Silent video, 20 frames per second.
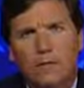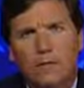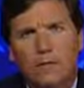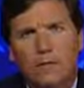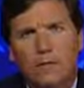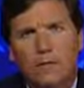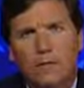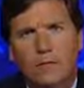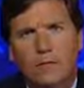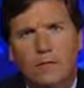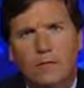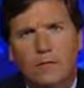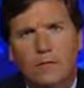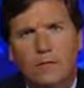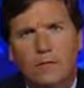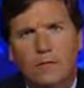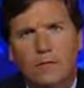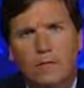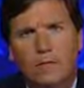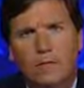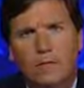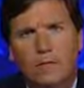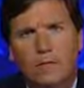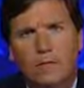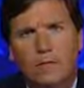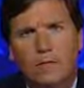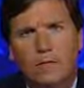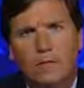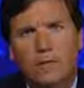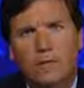
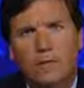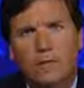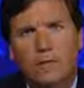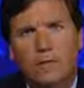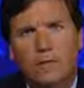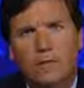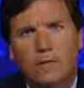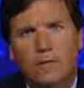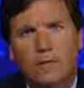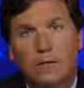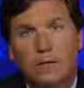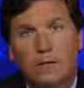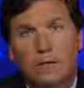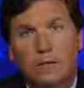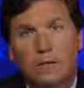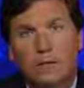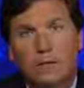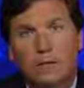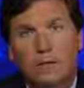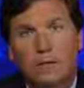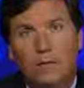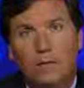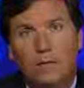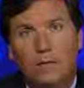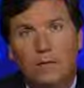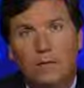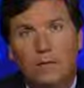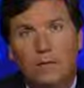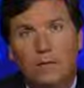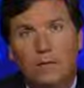
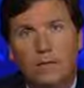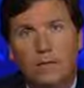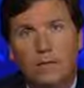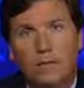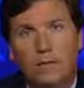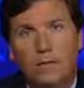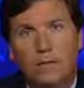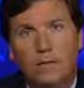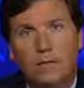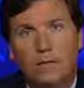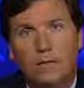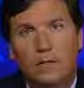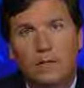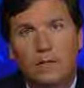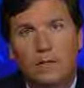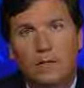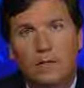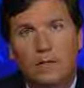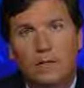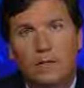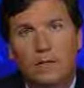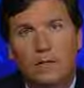This person isn't speaking.